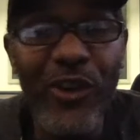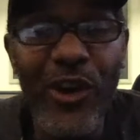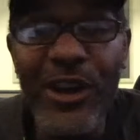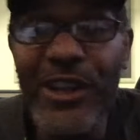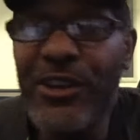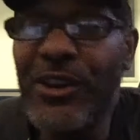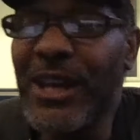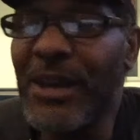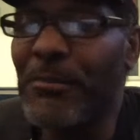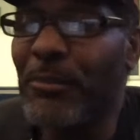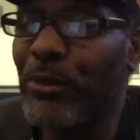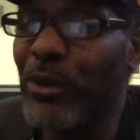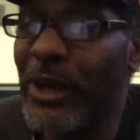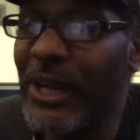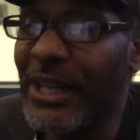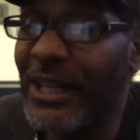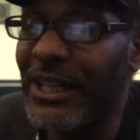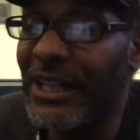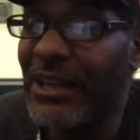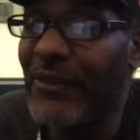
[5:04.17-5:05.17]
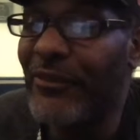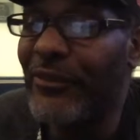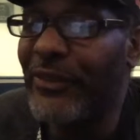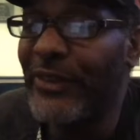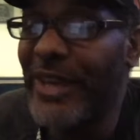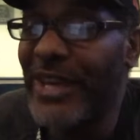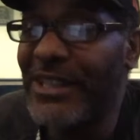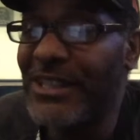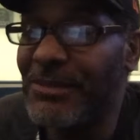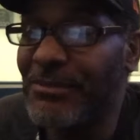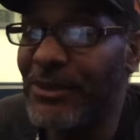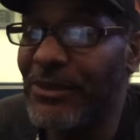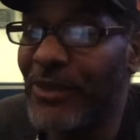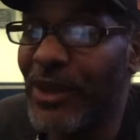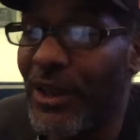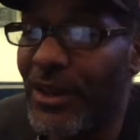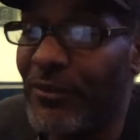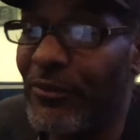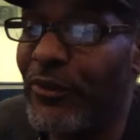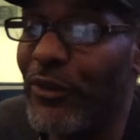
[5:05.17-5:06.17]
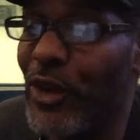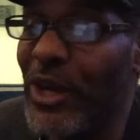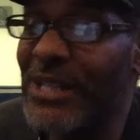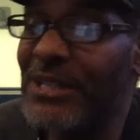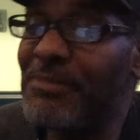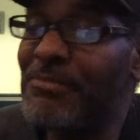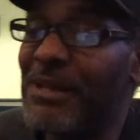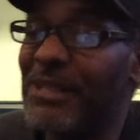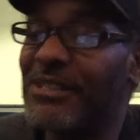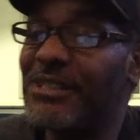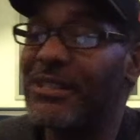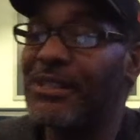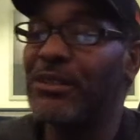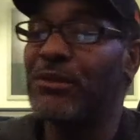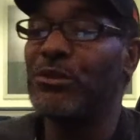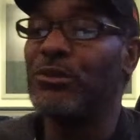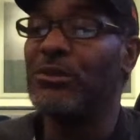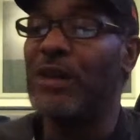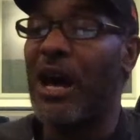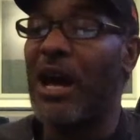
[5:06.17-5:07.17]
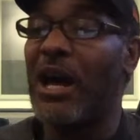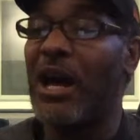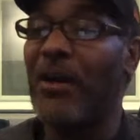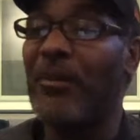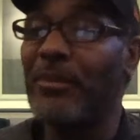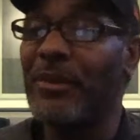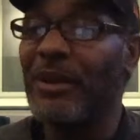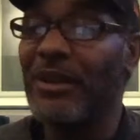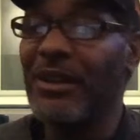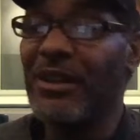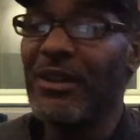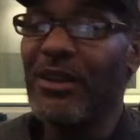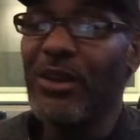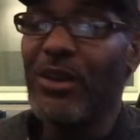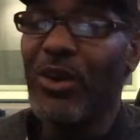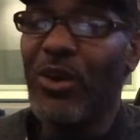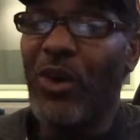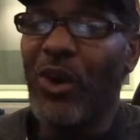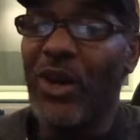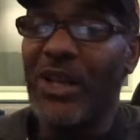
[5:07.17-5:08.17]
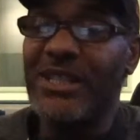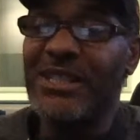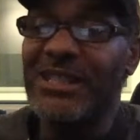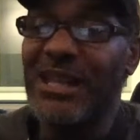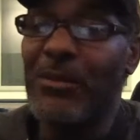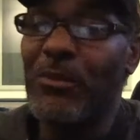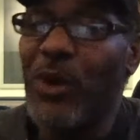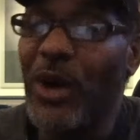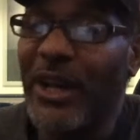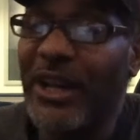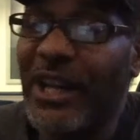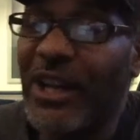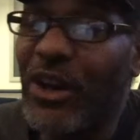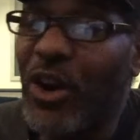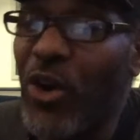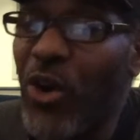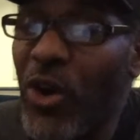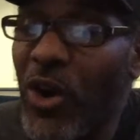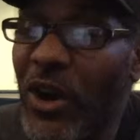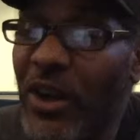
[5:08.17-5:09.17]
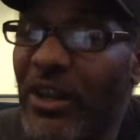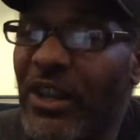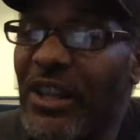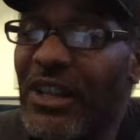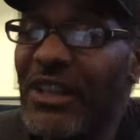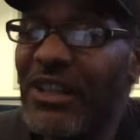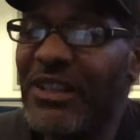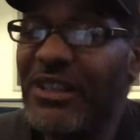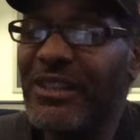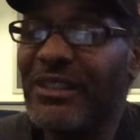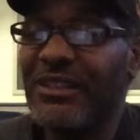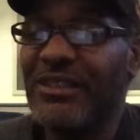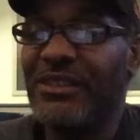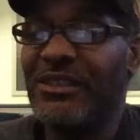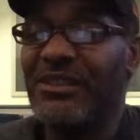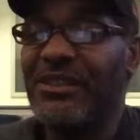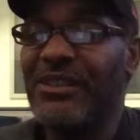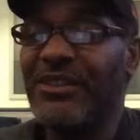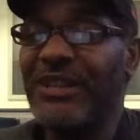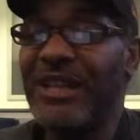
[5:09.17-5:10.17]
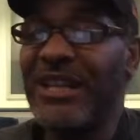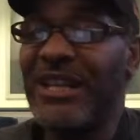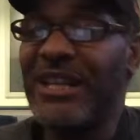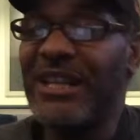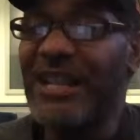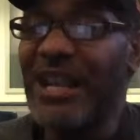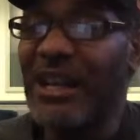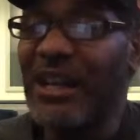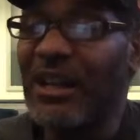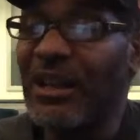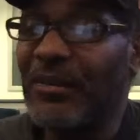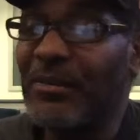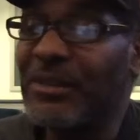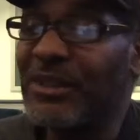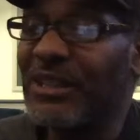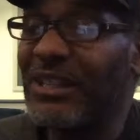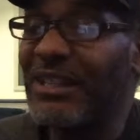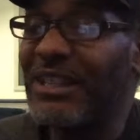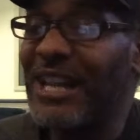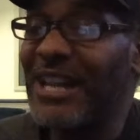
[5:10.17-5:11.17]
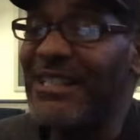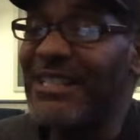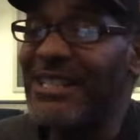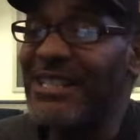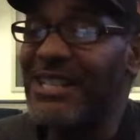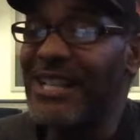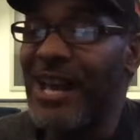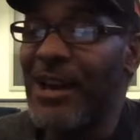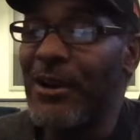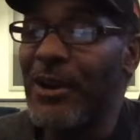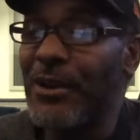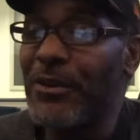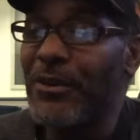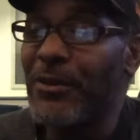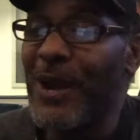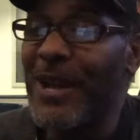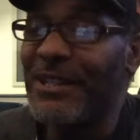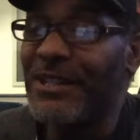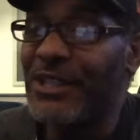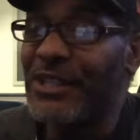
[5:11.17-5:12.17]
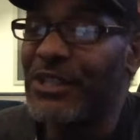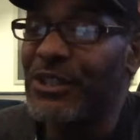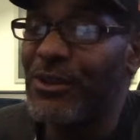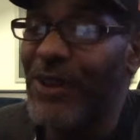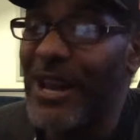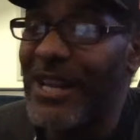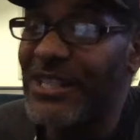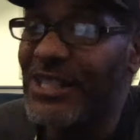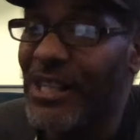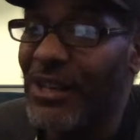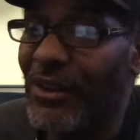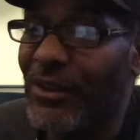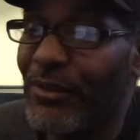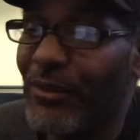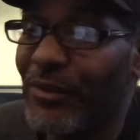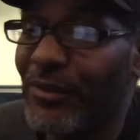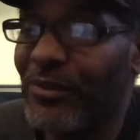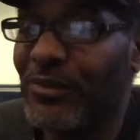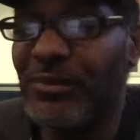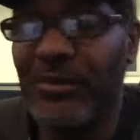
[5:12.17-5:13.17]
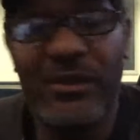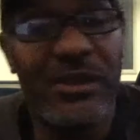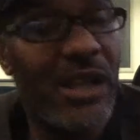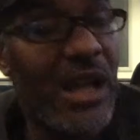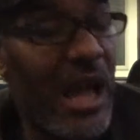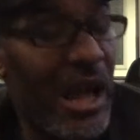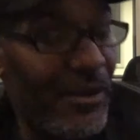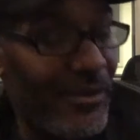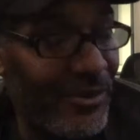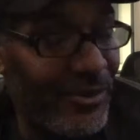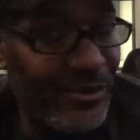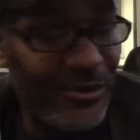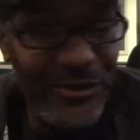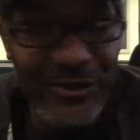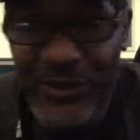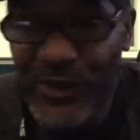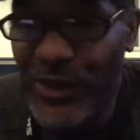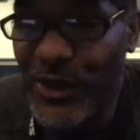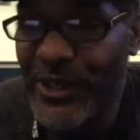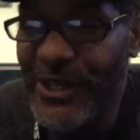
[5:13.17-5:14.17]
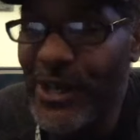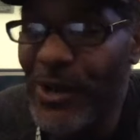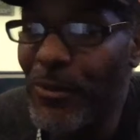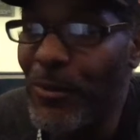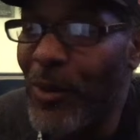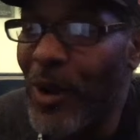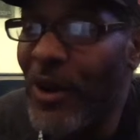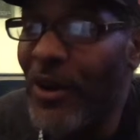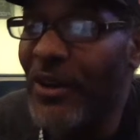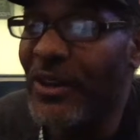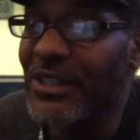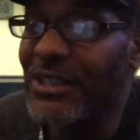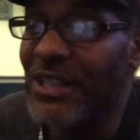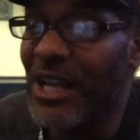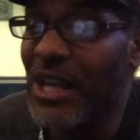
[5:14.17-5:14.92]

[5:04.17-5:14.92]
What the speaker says: you can bring an infringement suit on someone in court, you need the necessary registration for your works.